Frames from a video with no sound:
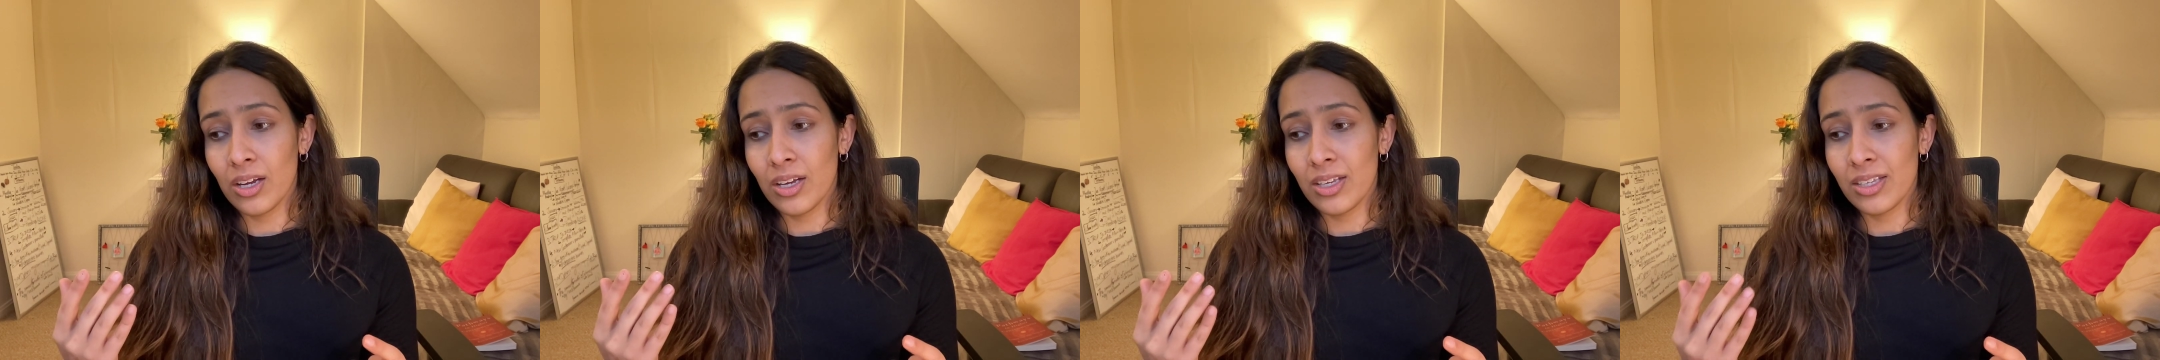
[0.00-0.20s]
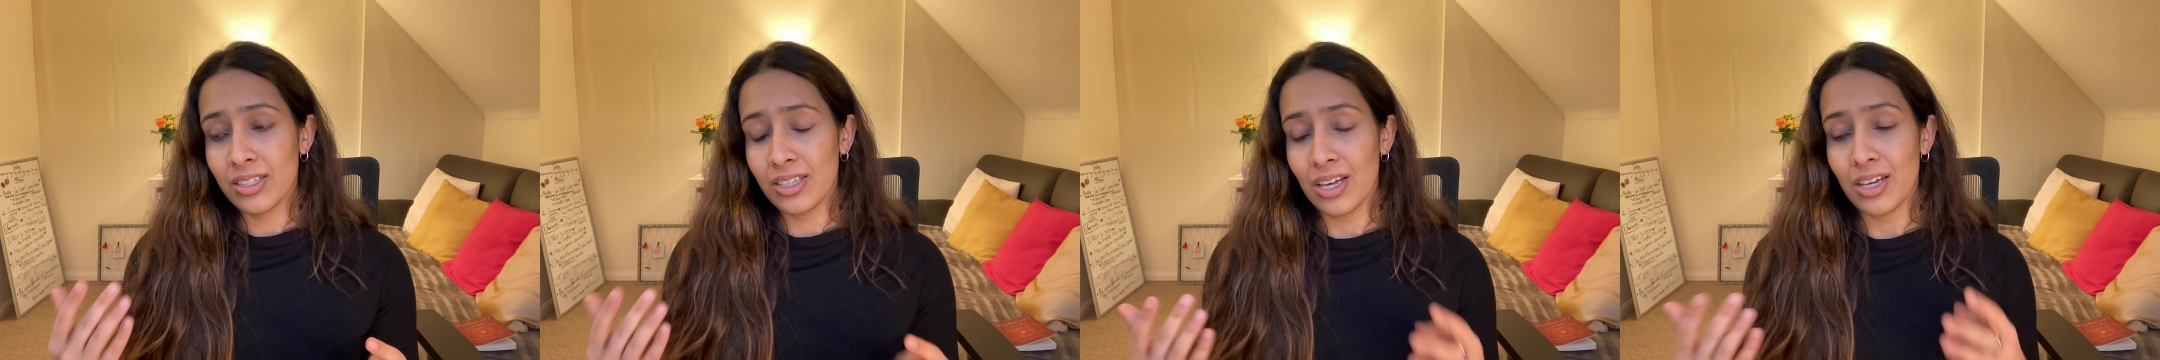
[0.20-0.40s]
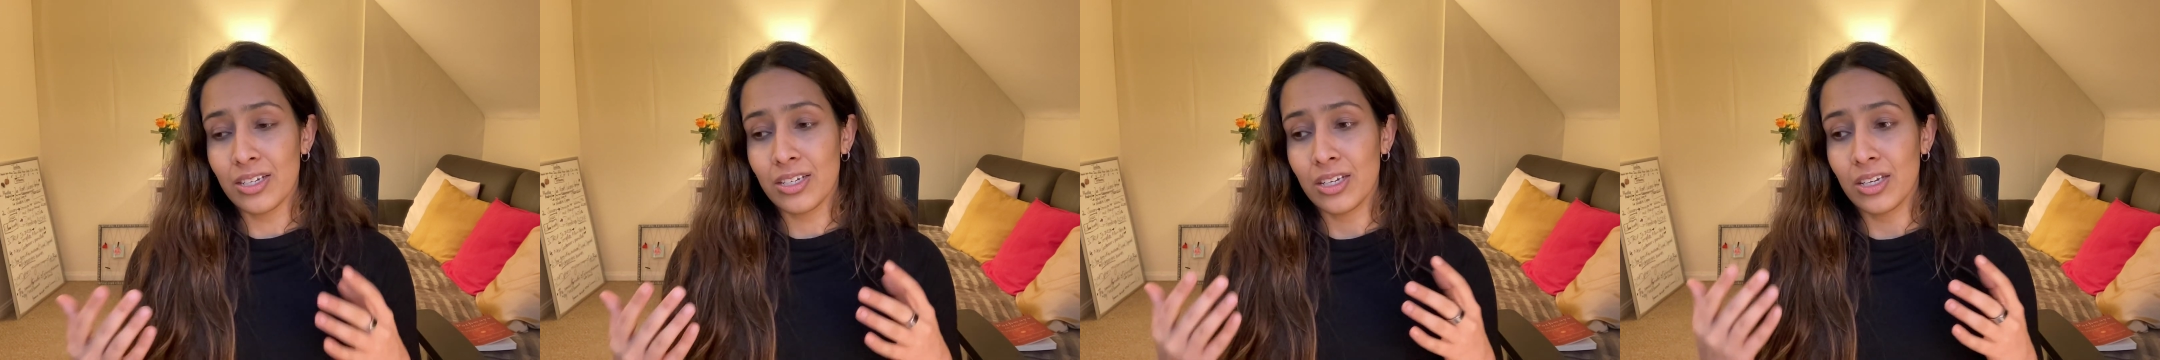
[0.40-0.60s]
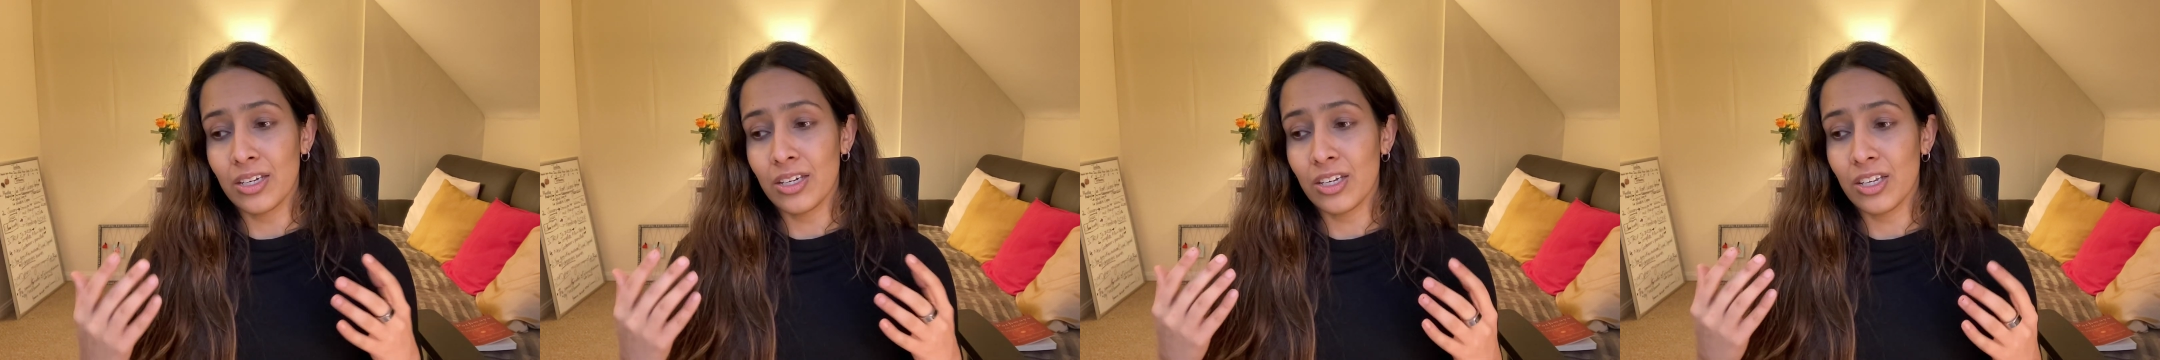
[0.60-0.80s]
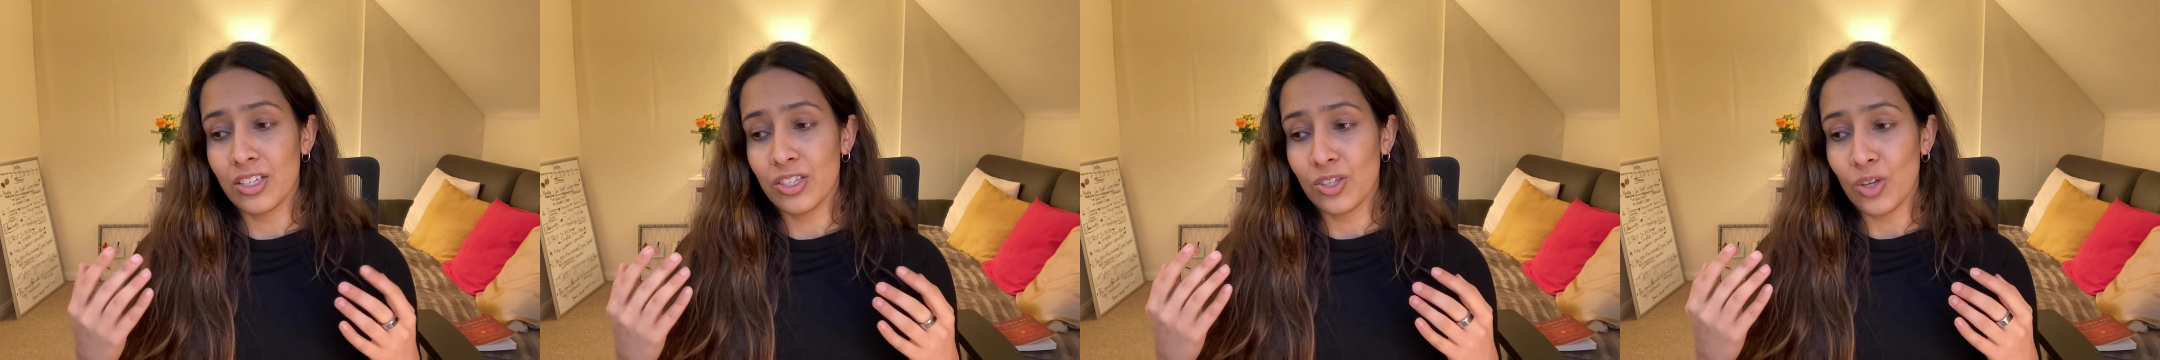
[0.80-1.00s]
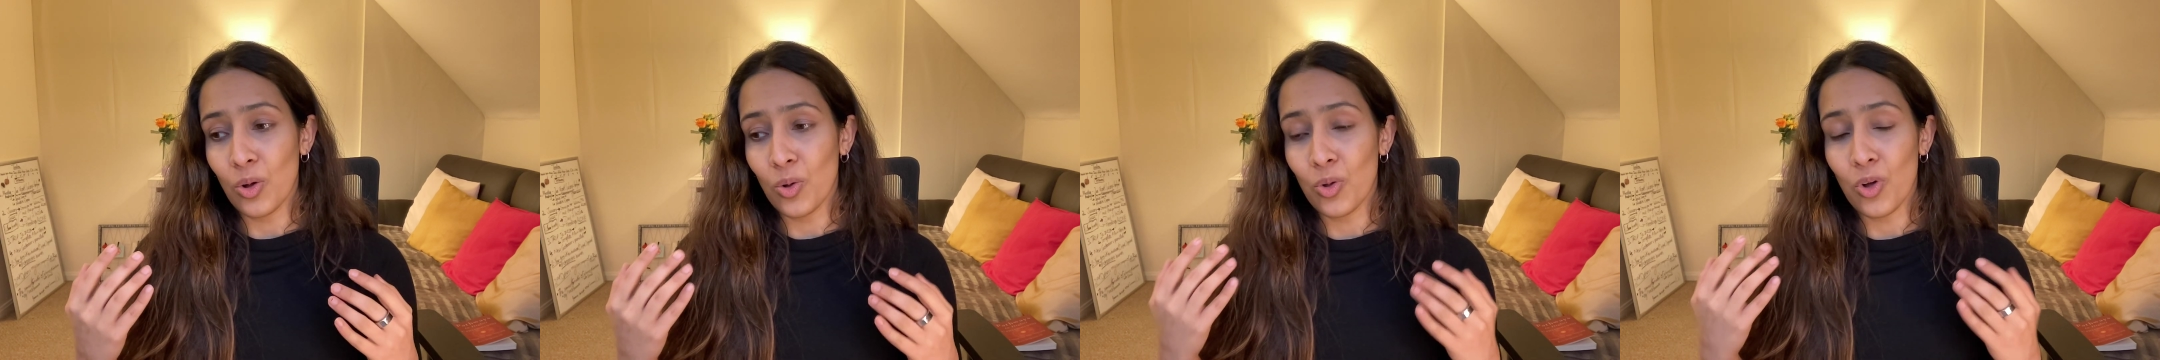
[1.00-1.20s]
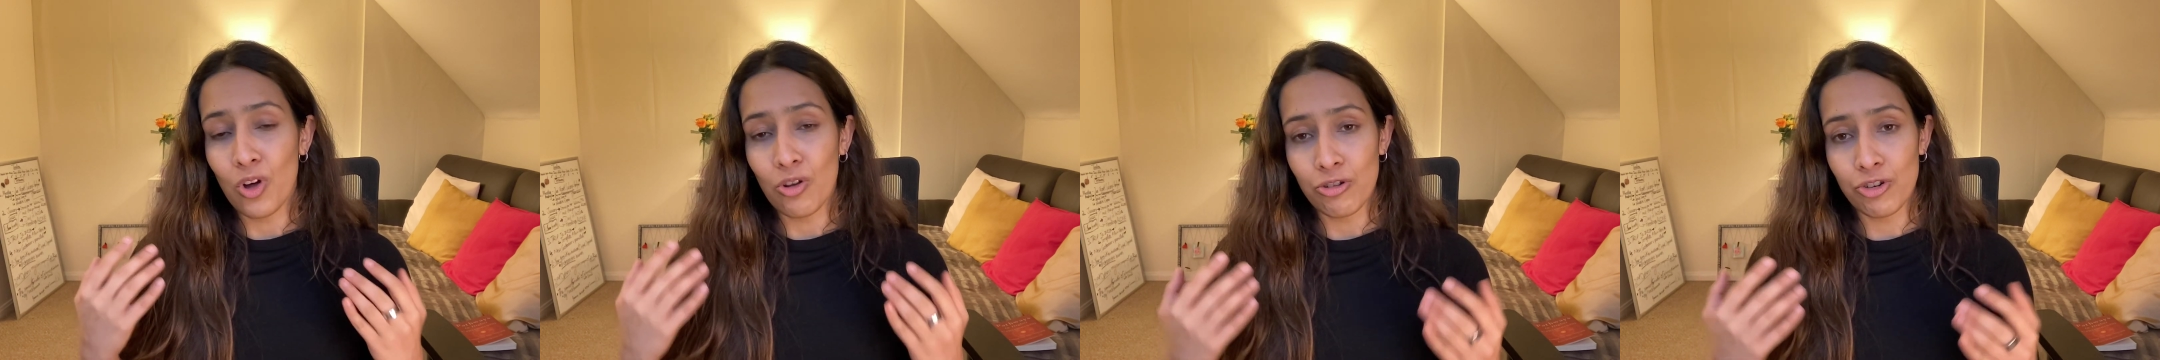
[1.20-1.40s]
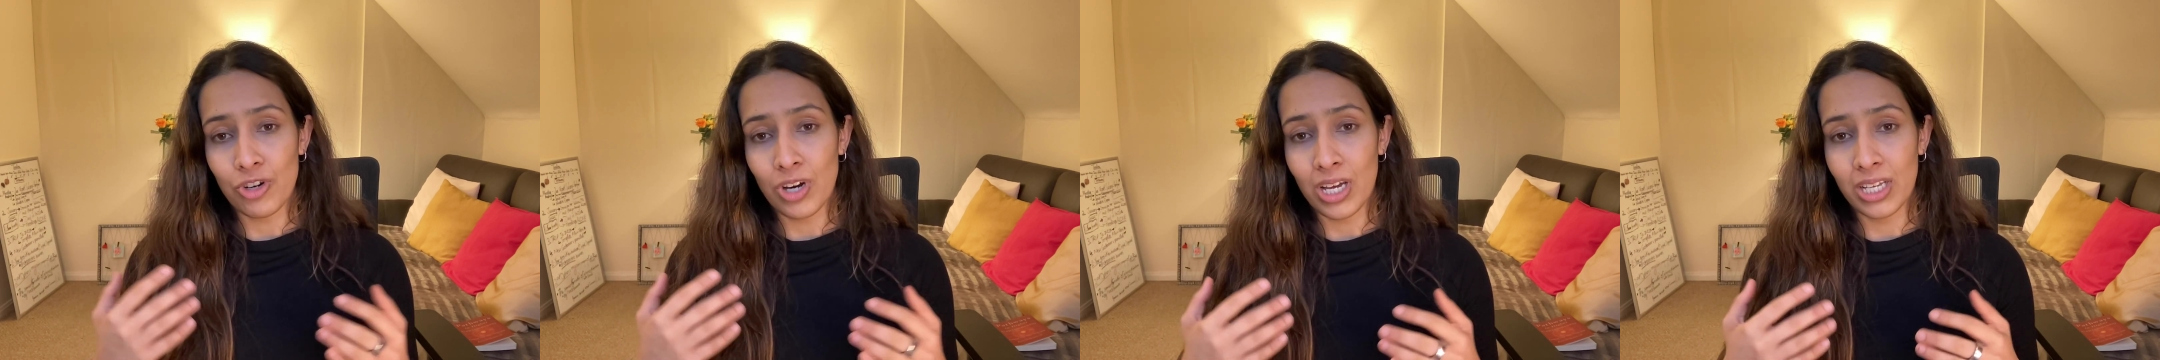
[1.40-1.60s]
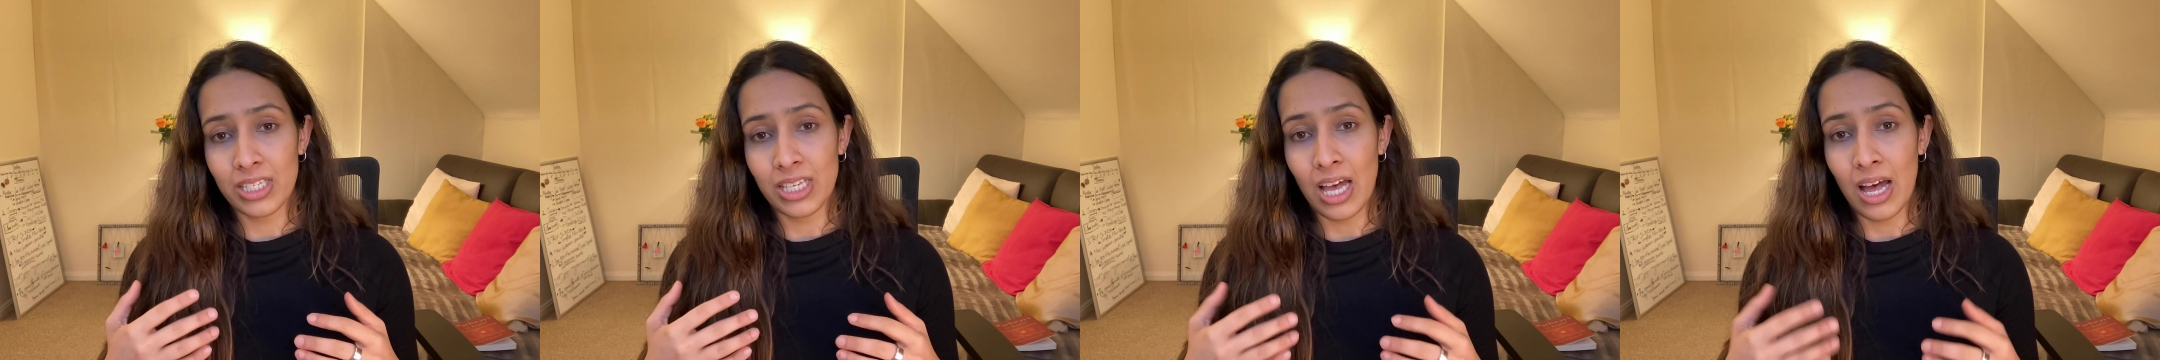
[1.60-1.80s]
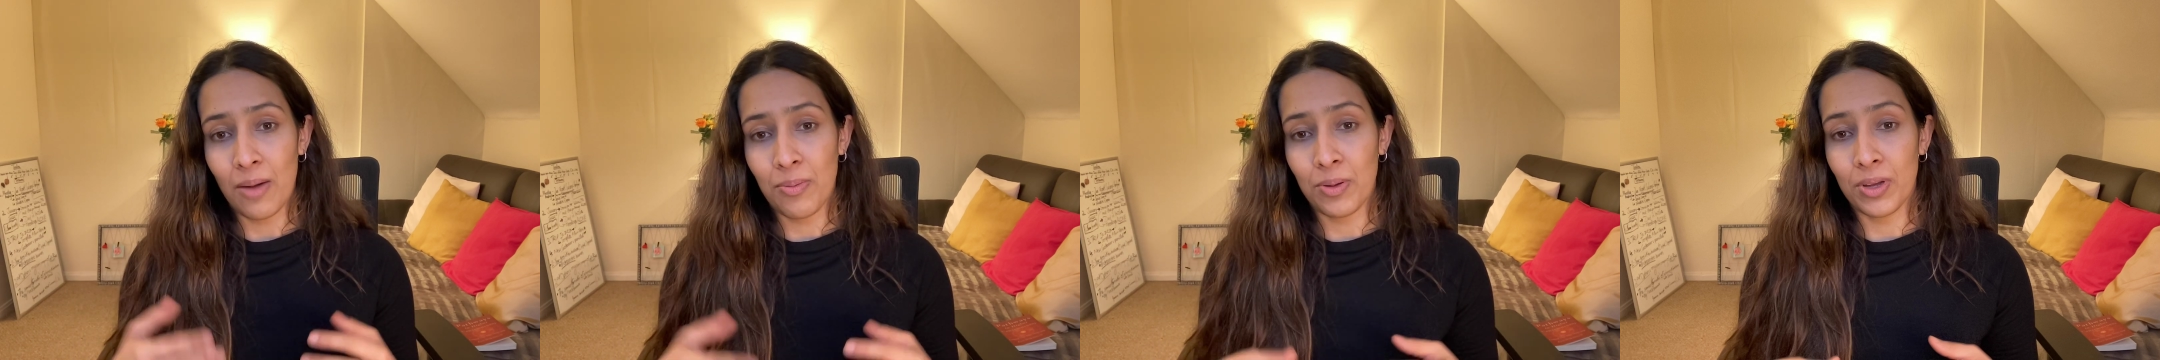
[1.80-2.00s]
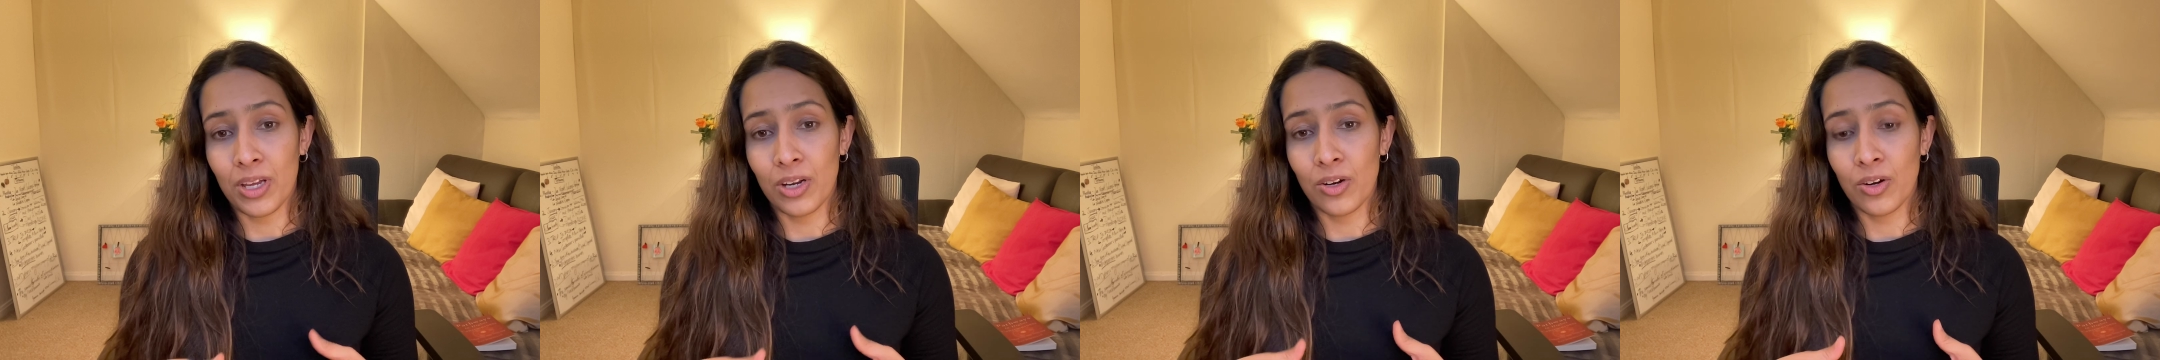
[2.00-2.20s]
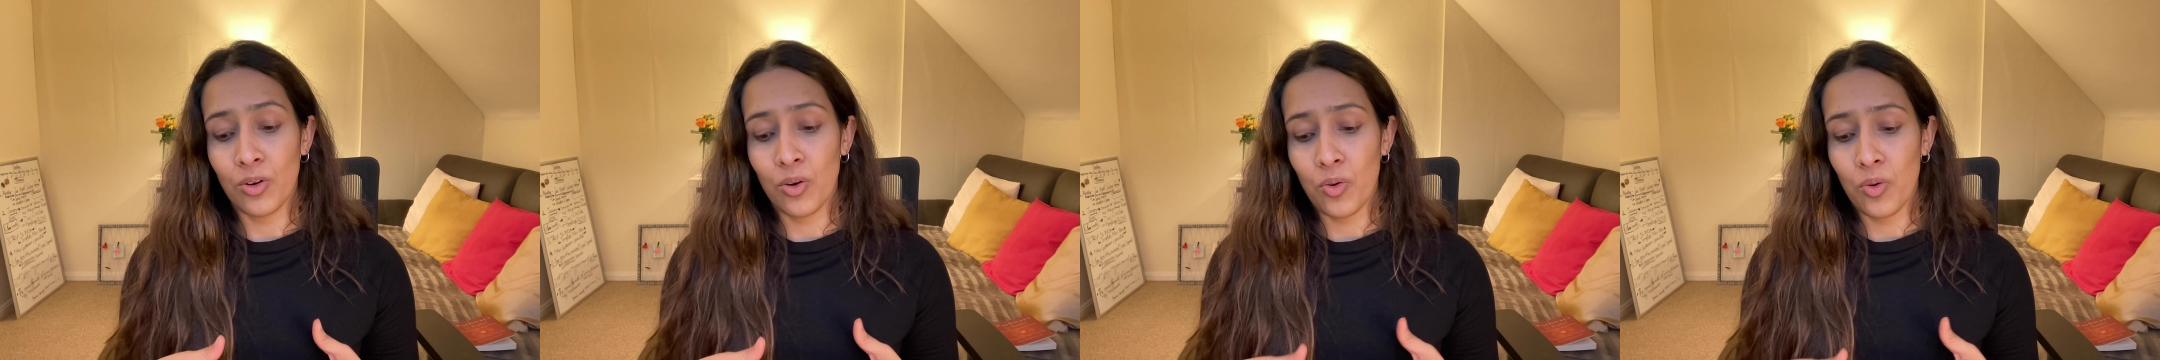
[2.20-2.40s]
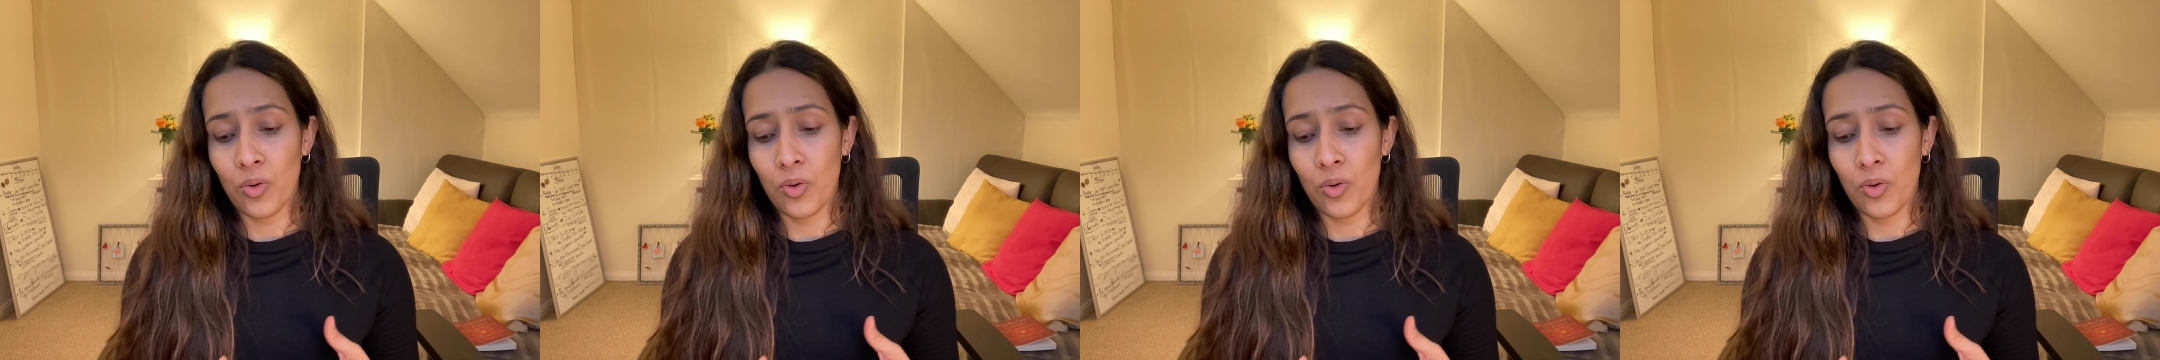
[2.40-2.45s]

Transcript: certain soul contracts happen.